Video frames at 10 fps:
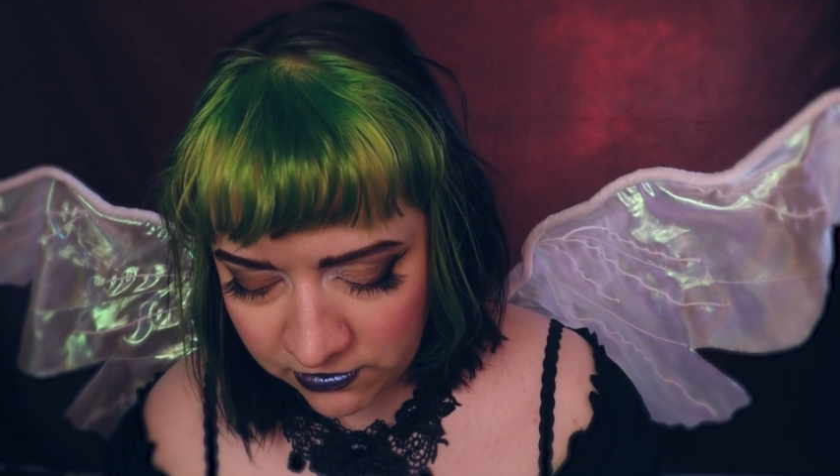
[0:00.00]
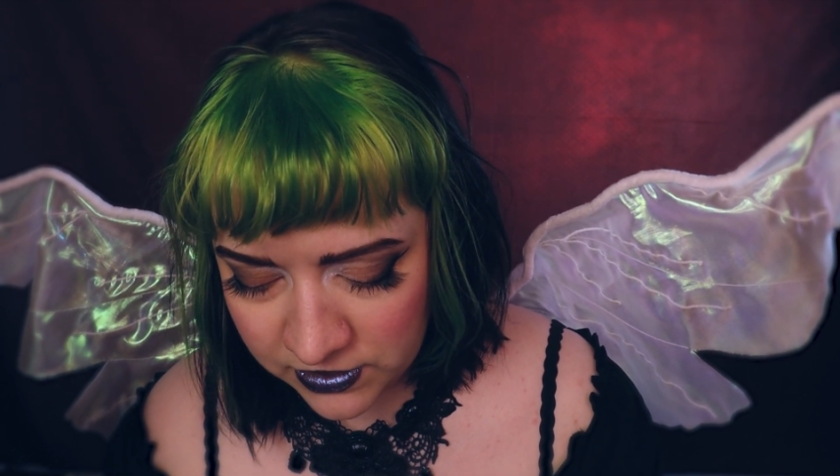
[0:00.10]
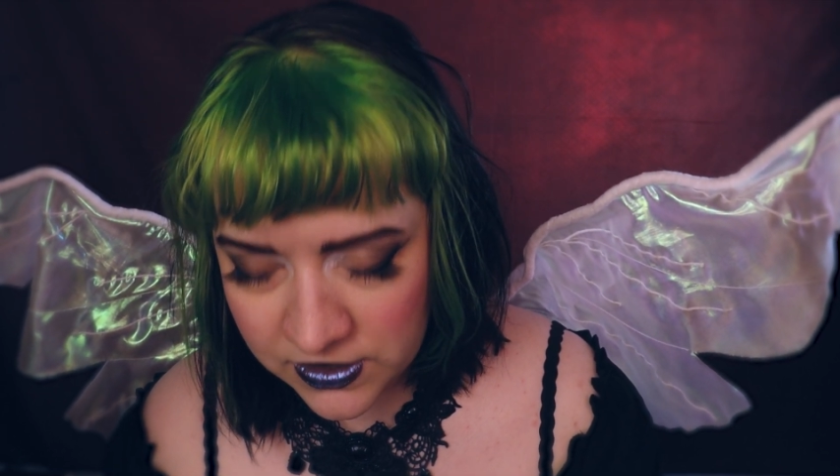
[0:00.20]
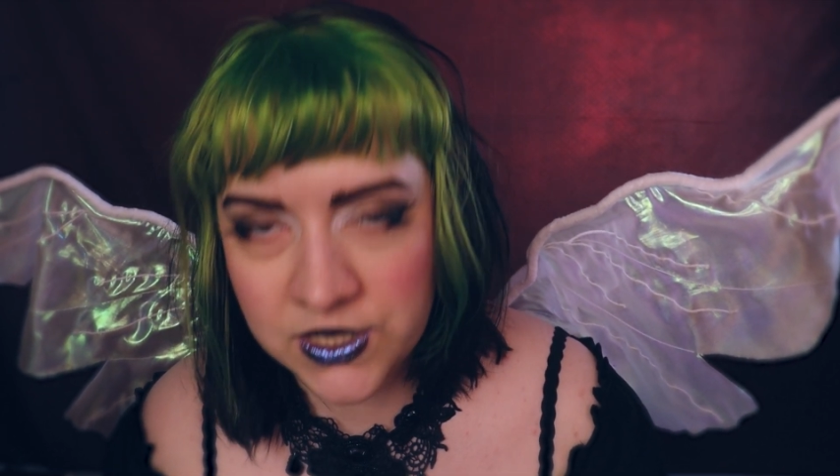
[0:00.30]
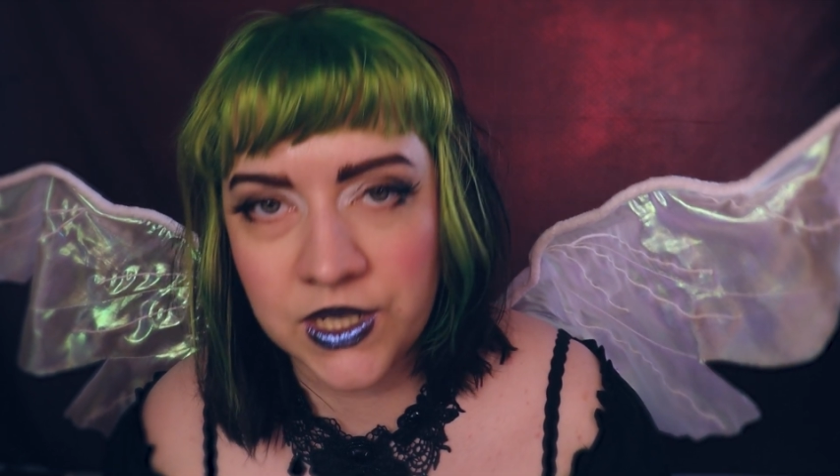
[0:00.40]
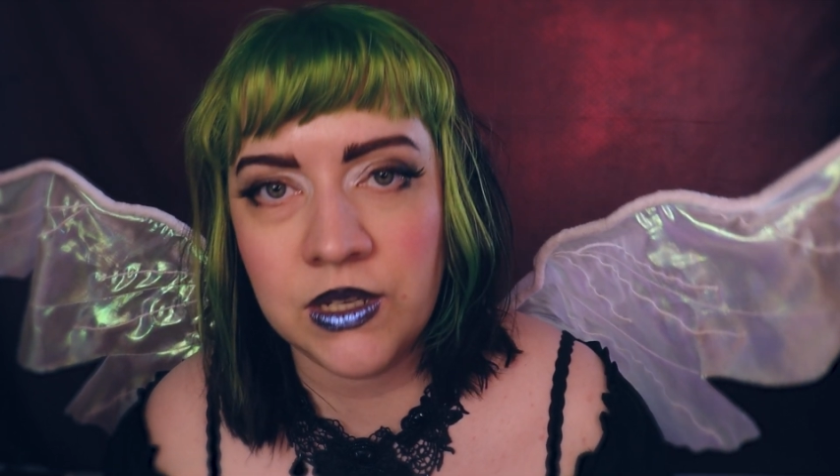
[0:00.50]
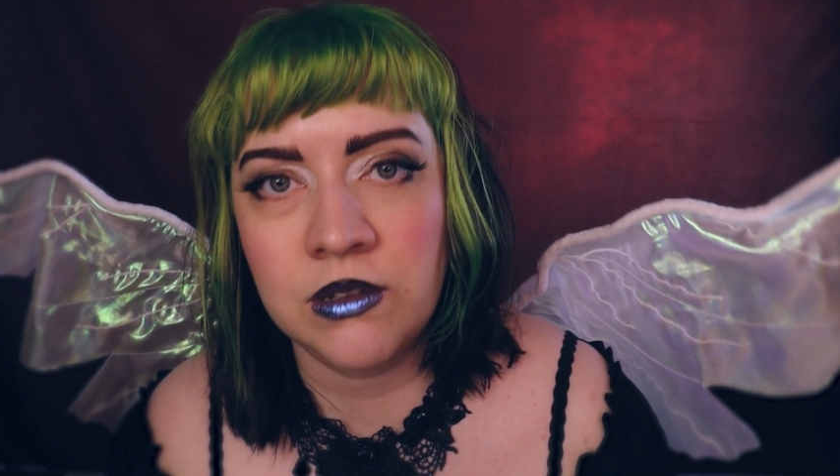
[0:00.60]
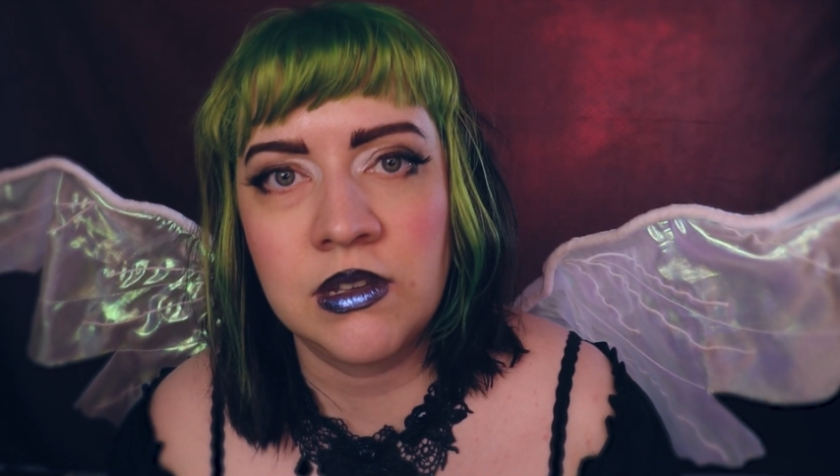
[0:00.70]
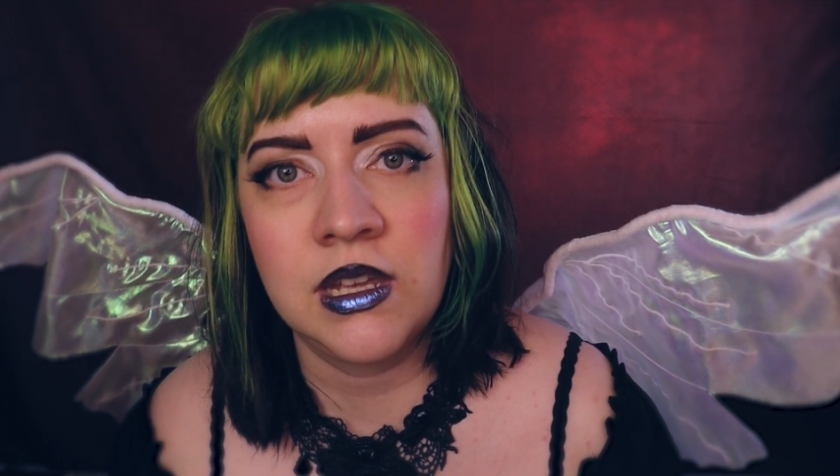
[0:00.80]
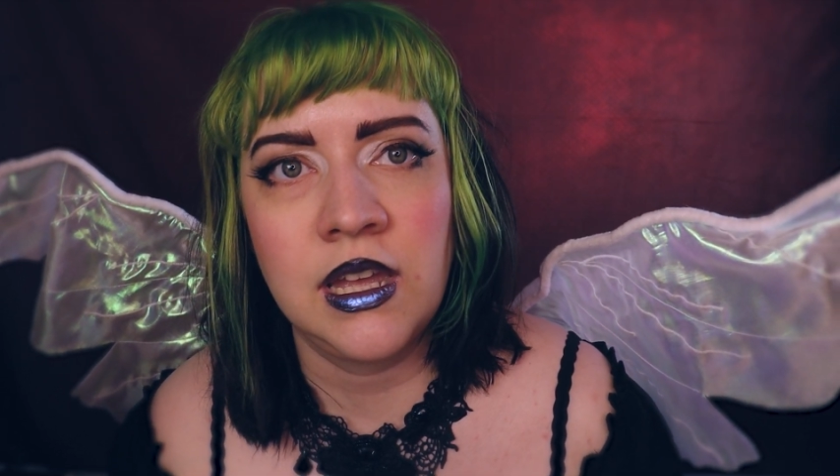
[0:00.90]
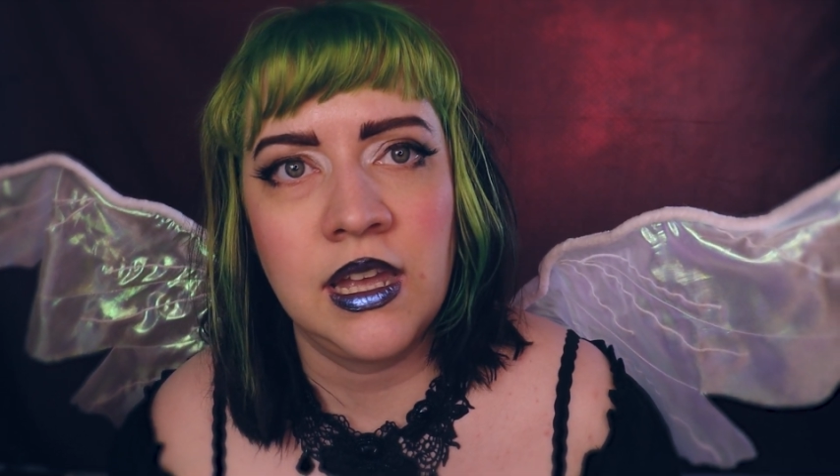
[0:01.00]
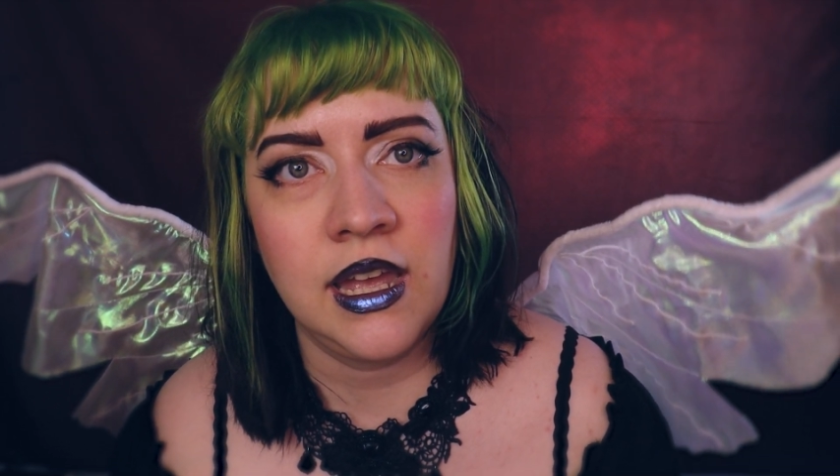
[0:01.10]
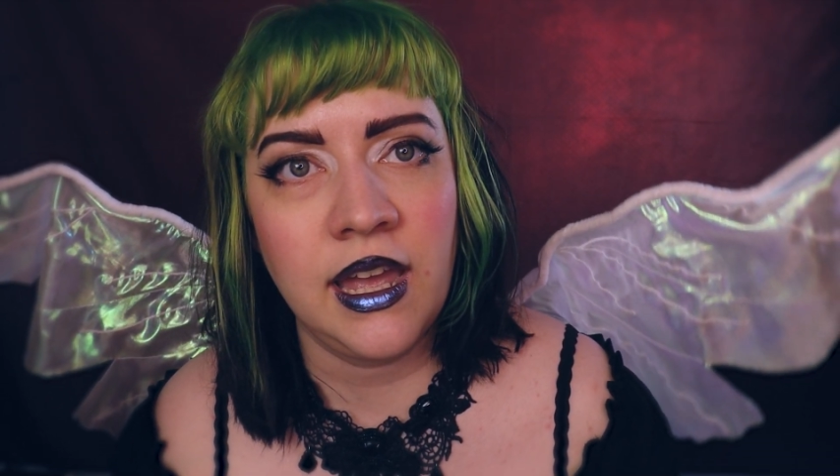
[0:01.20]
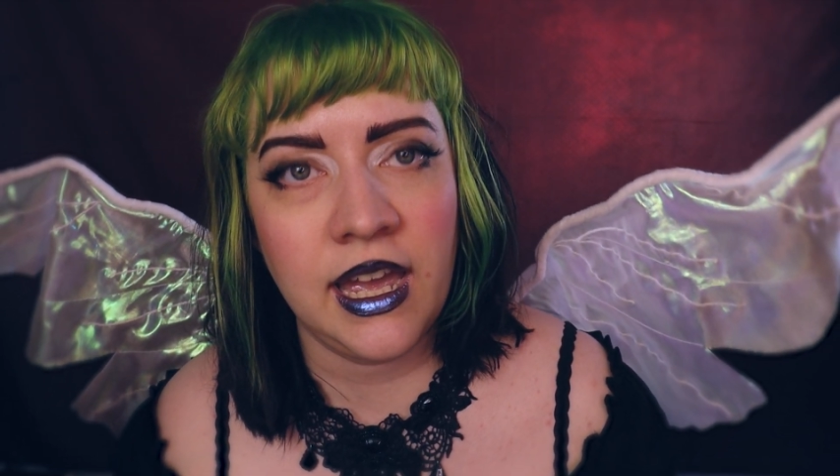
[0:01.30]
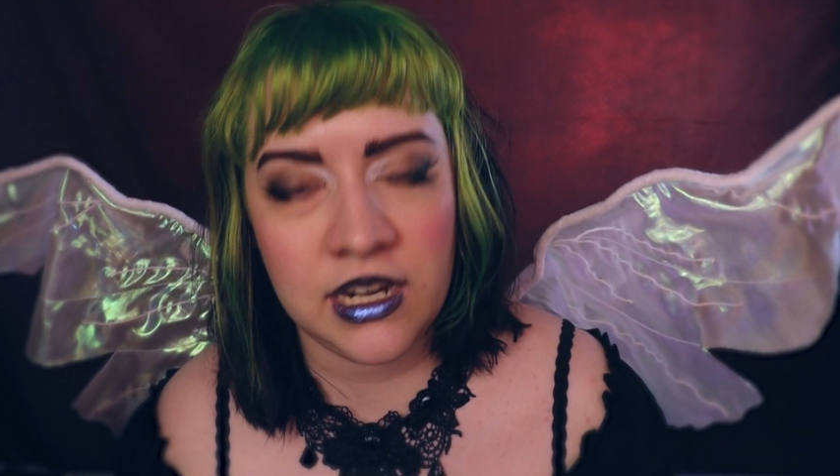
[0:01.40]
want to
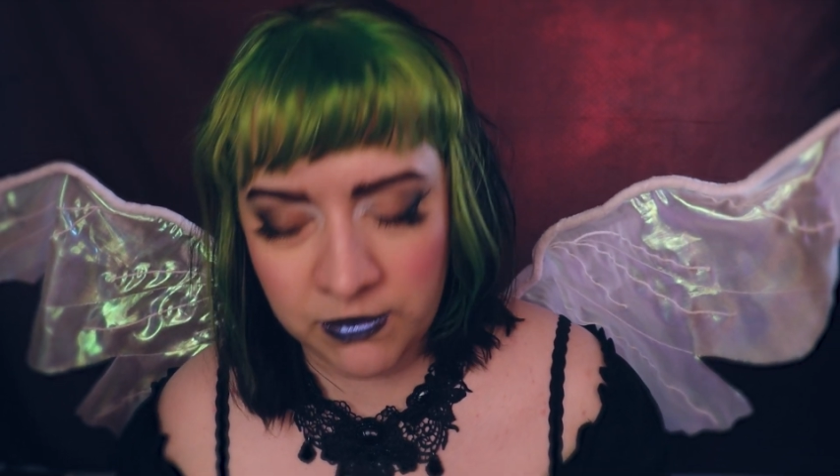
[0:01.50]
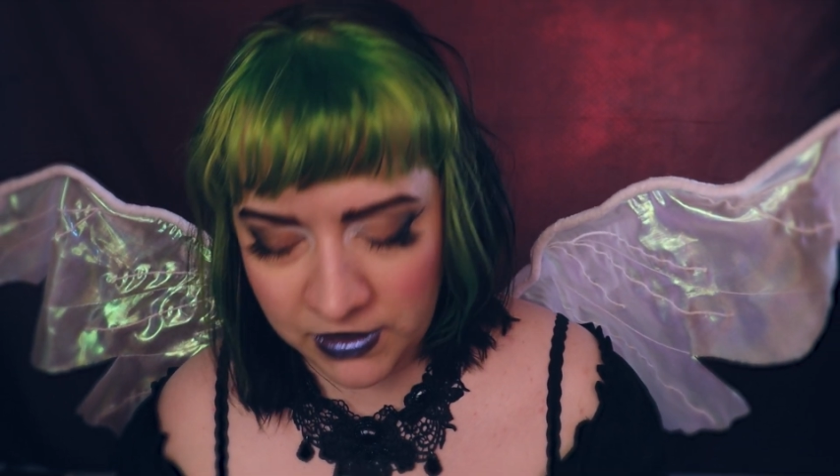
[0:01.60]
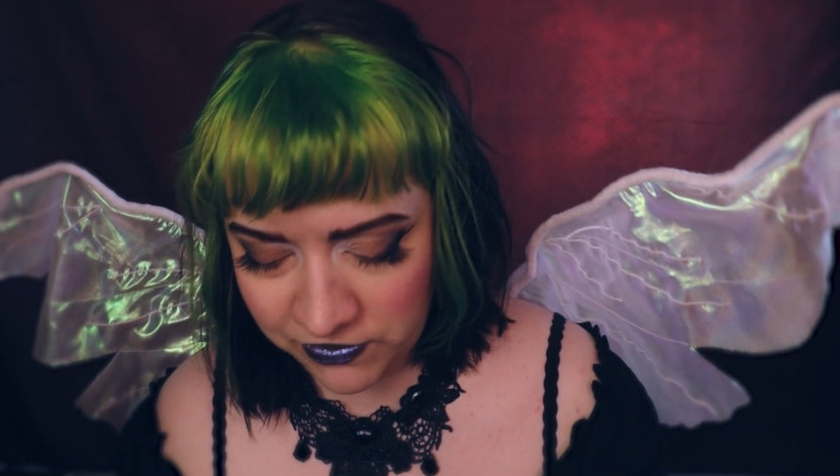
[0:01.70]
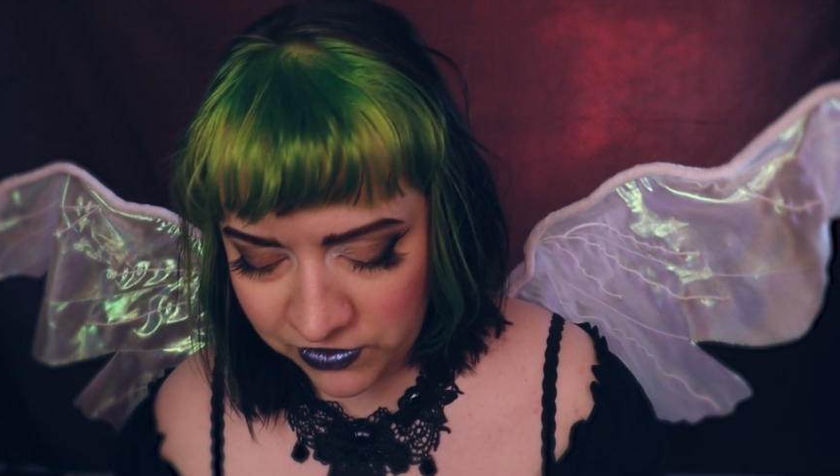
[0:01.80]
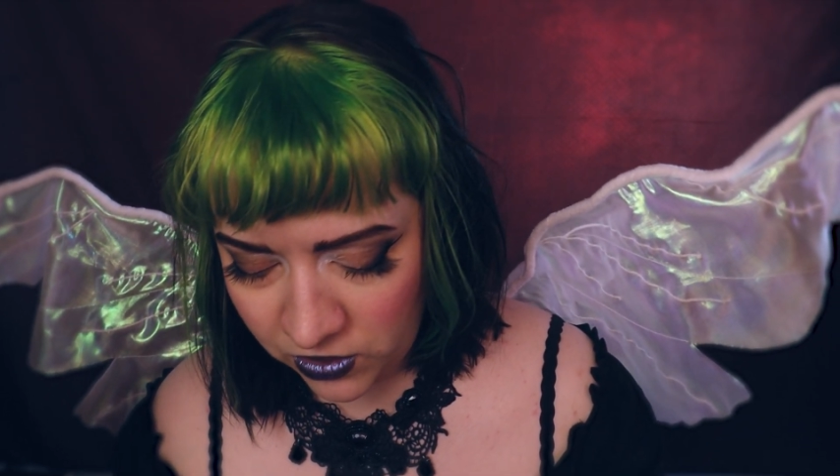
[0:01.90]
add a bit of